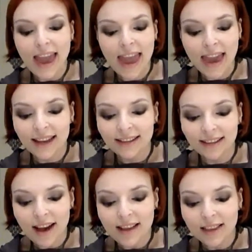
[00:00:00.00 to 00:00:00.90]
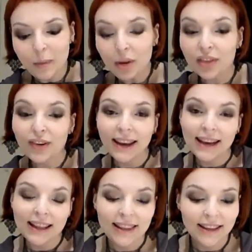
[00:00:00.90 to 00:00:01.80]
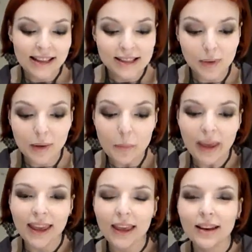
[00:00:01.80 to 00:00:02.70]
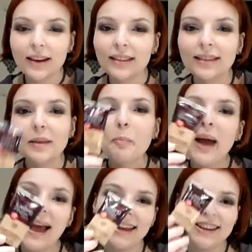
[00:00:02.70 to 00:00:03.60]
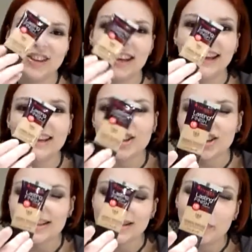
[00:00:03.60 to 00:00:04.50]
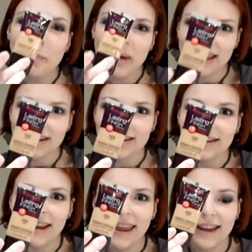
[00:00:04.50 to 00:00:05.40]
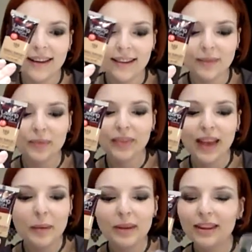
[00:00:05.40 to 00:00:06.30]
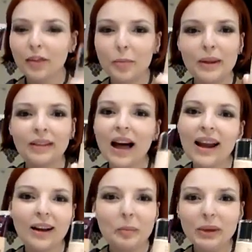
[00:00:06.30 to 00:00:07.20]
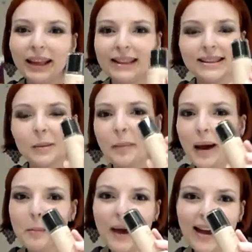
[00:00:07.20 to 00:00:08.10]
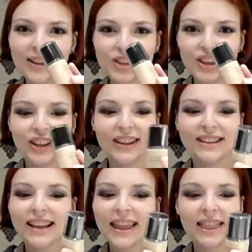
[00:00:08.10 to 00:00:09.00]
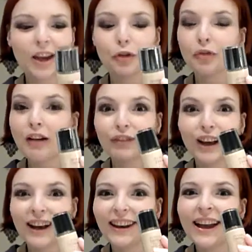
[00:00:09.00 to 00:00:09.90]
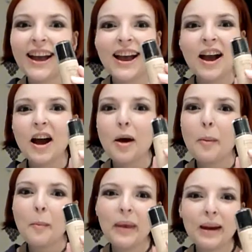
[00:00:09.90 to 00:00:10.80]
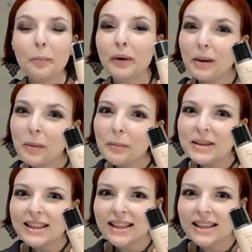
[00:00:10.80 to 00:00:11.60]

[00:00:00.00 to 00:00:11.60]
And number three, and I think that's one of the biggie, the packaging is just better. And I mean, there have been a lot of complaints about packaging of this. I think Revlon made a pretty big